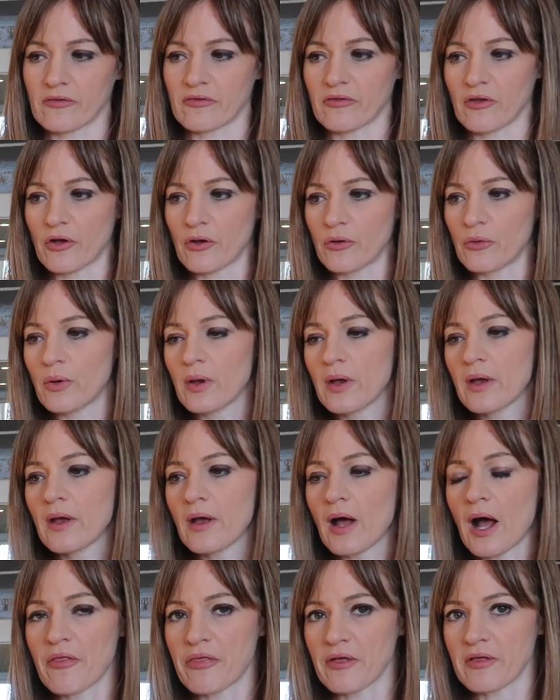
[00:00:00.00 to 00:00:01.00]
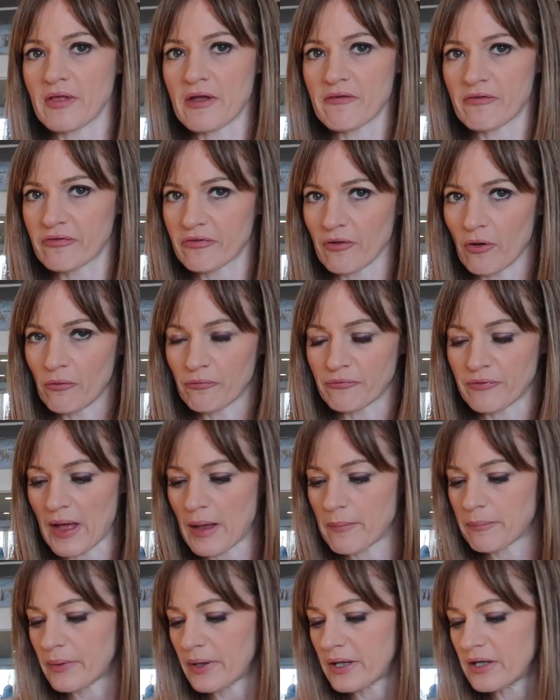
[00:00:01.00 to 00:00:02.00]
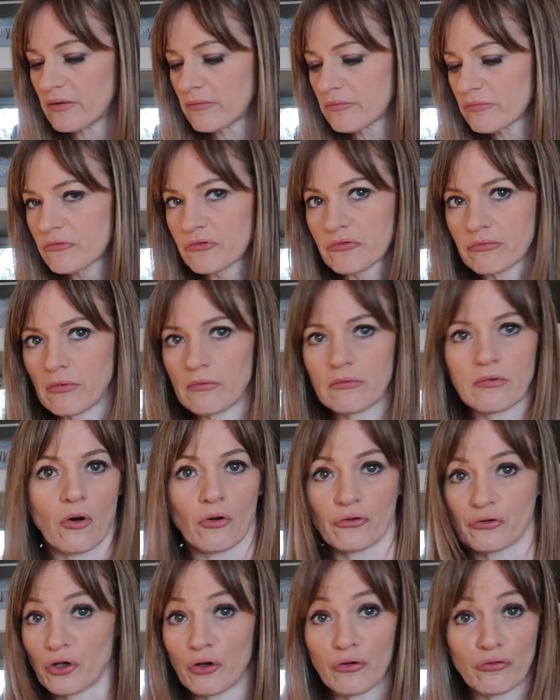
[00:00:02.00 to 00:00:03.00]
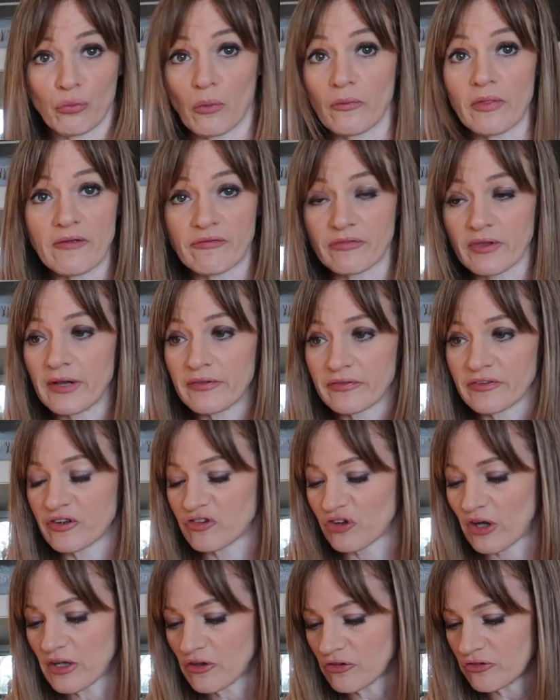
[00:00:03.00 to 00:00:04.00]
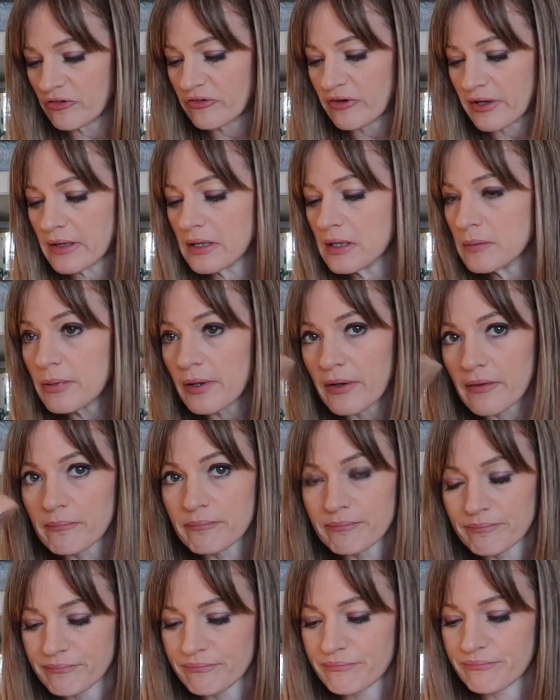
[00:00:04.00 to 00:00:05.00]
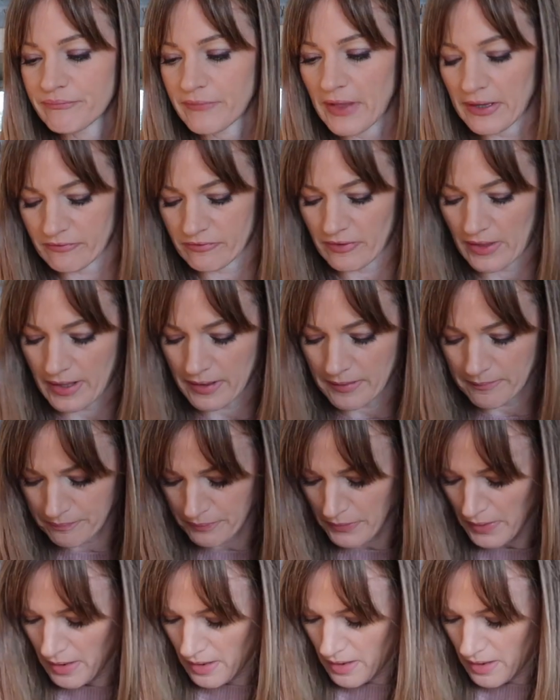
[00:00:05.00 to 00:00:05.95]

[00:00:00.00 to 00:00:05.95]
So I think they've solved that by God knows what they've done to change the tea, but that's that.